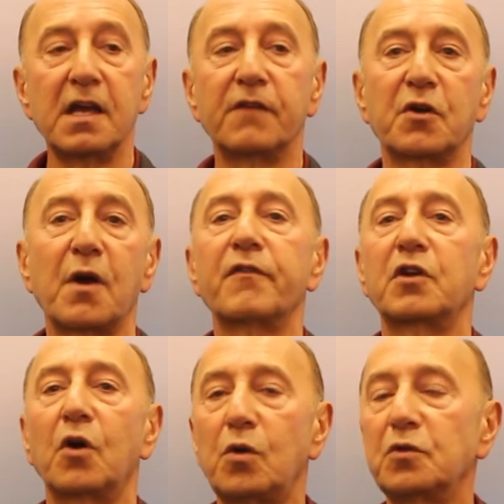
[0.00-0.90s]
If you have
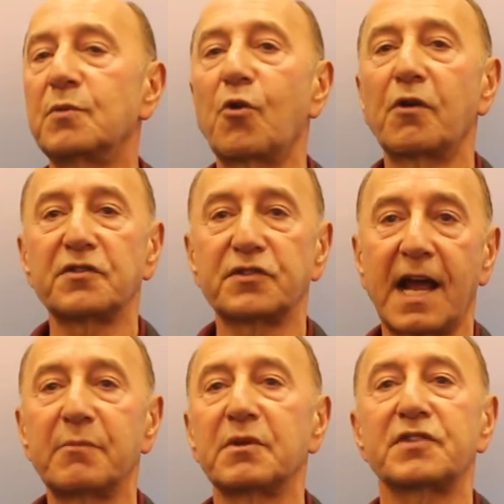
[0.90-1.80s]
an older, more
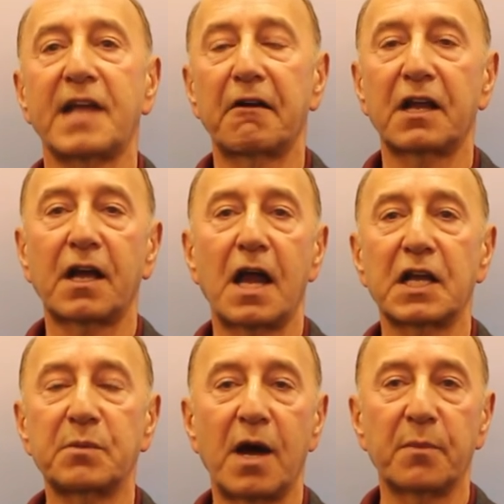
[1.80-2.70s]
established
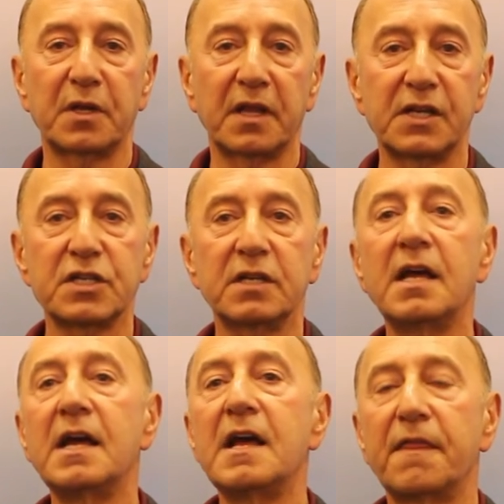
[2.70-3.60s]
keratoconic population,
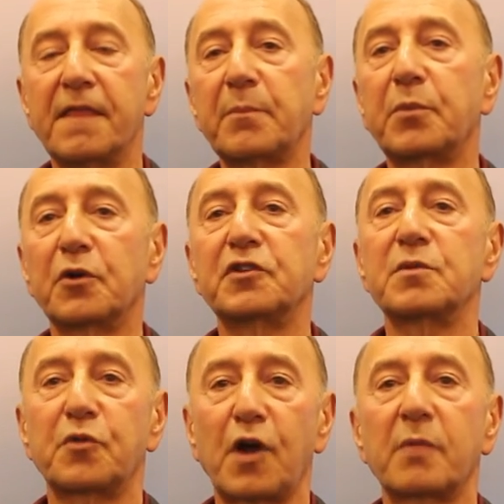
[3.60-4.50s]
that
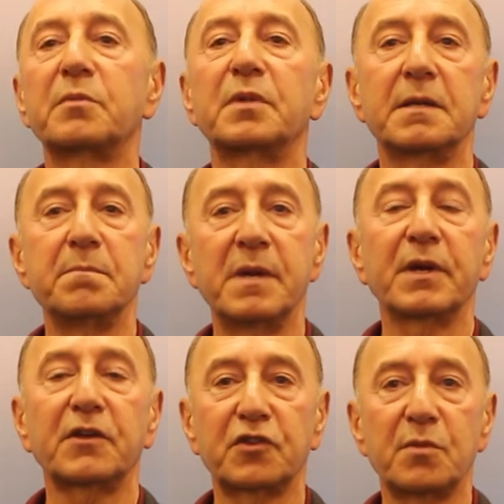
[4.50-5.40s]
person probably
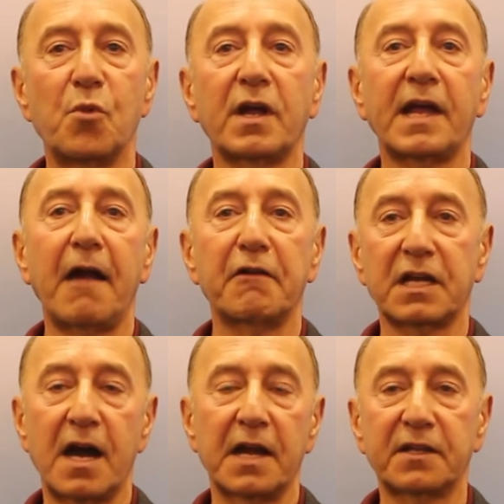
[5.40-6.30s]
mimics the more
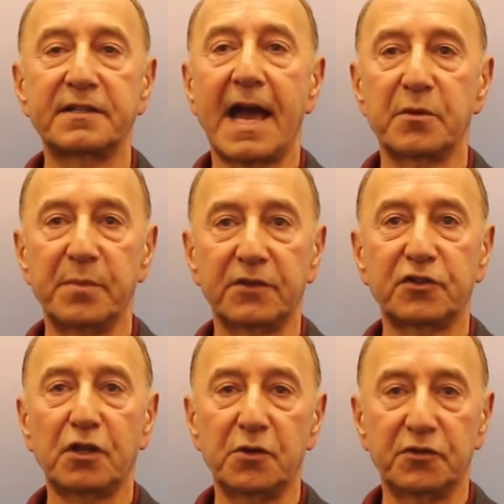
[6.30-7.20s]
keratoconic
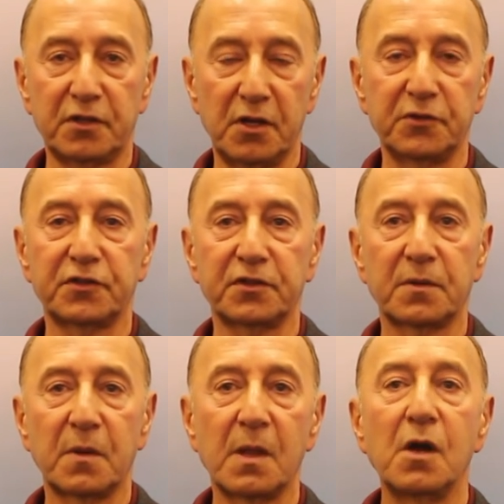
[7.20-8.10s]
database closer.
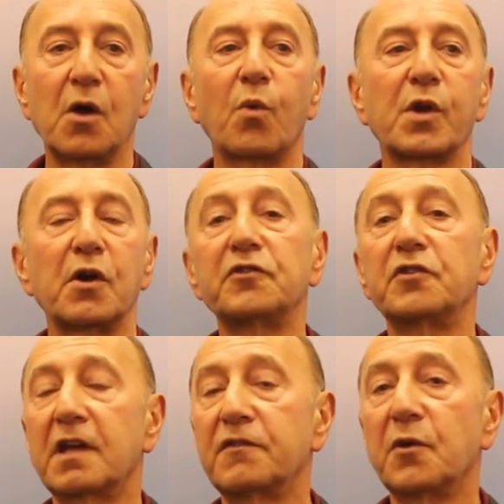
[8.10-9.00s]
We
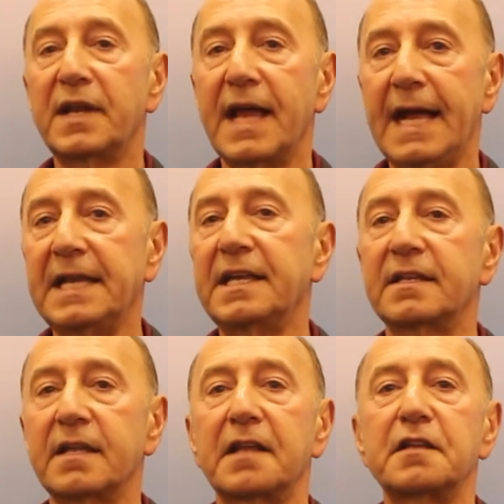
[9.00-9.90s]
also give you an 80
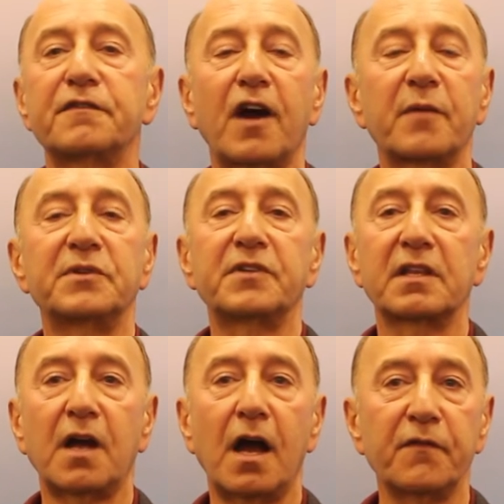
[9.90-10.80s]
and
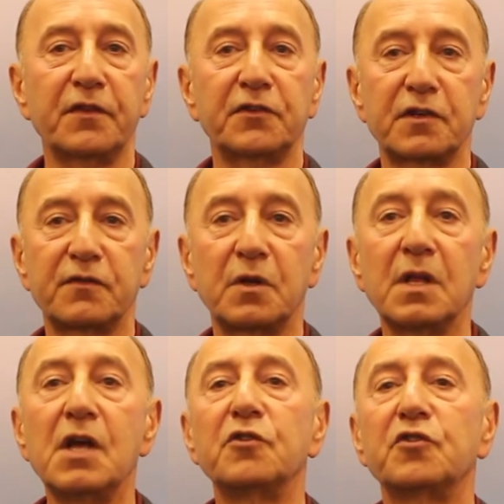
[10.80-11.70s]
95% confidence interval
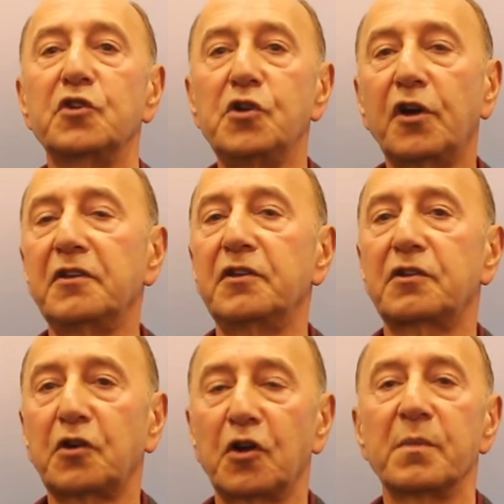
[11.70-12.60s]
so you can
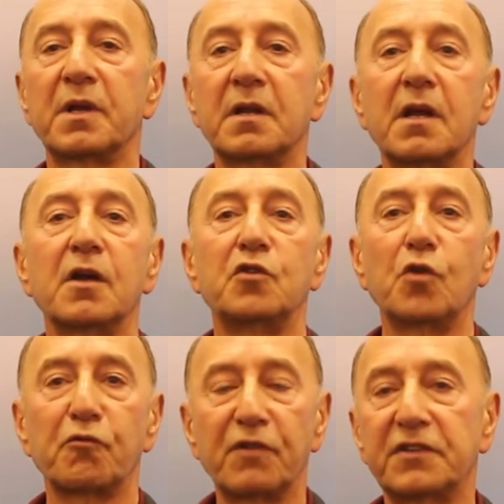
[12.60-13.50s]
determine
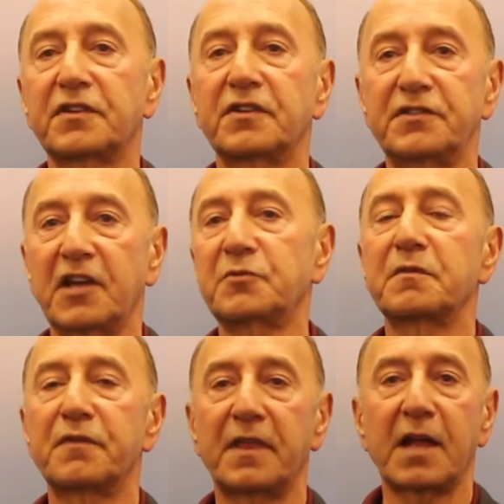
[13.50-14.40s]
your risk
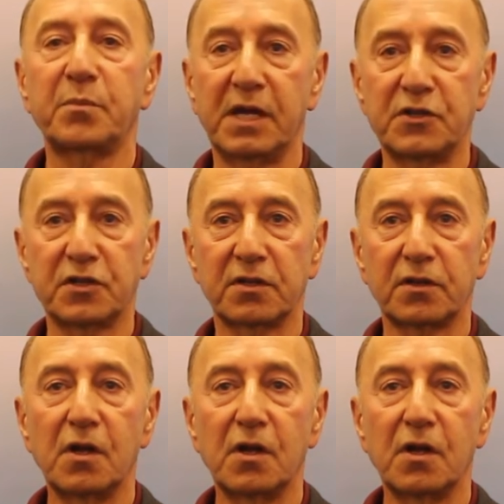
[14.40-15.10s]
assessment for that patient.